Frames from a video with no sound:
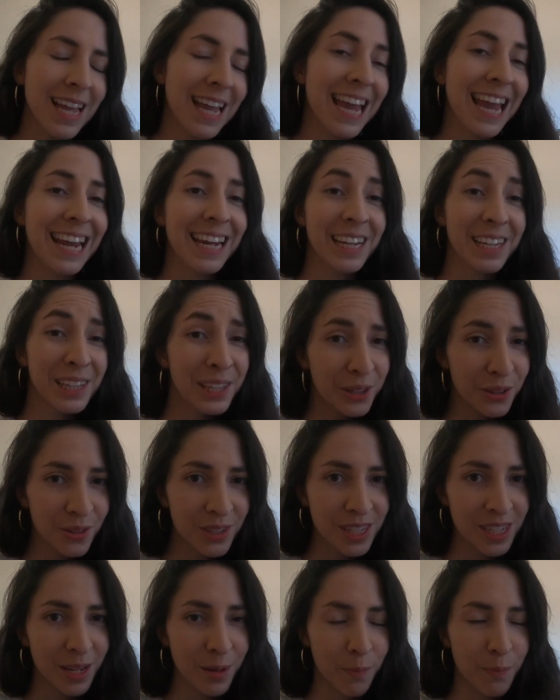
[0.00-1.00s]
And a
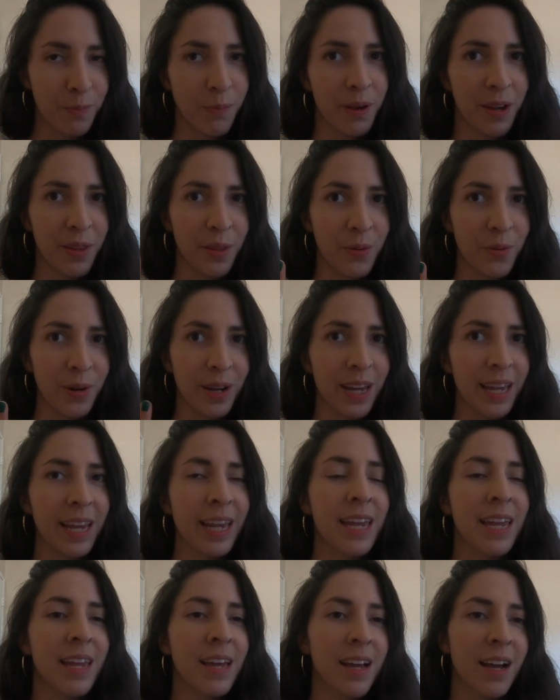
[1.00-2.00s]
little tip, by the
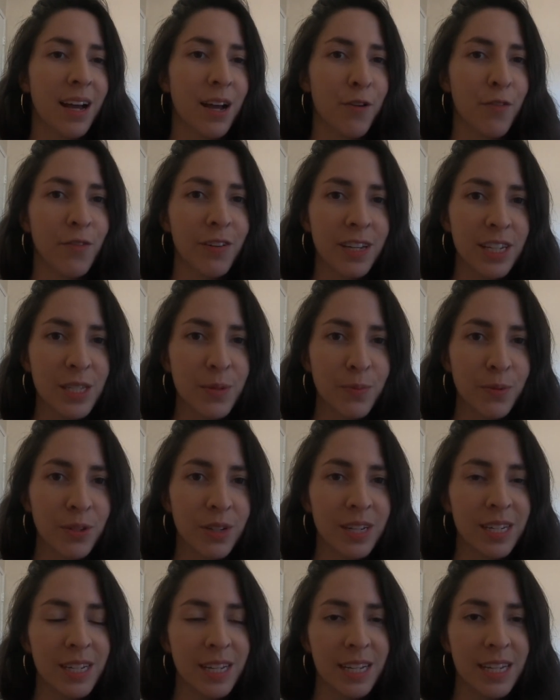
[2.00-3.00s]
way,
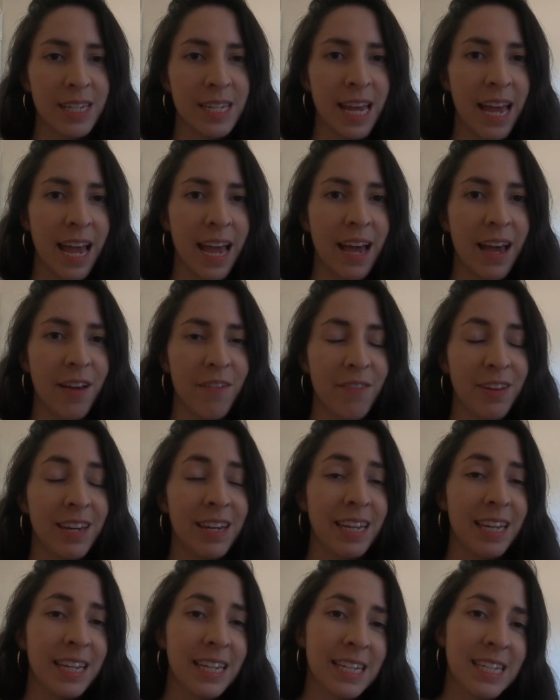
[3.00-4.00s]
Facebook does have
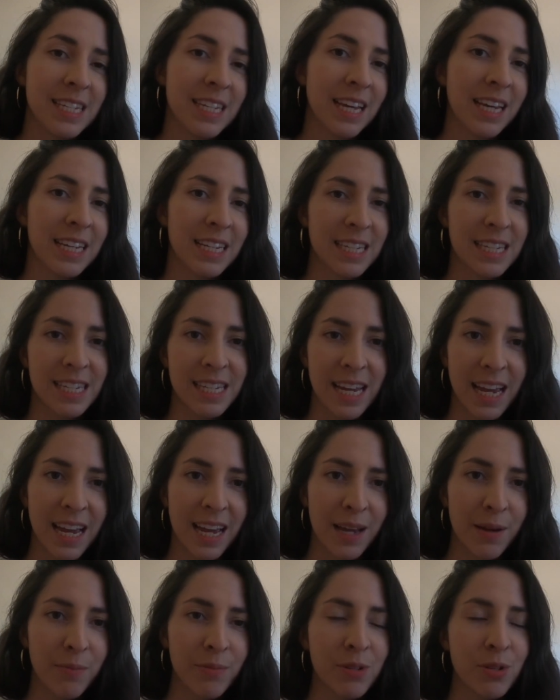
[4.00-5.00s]
an Insights
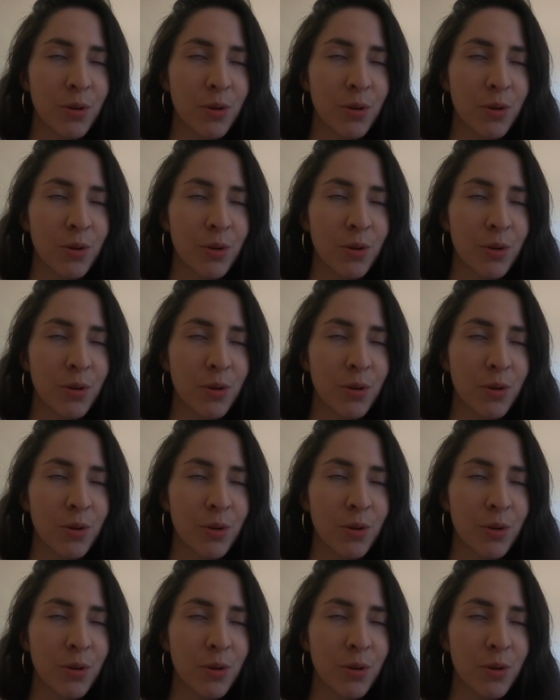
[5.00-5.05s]
tab.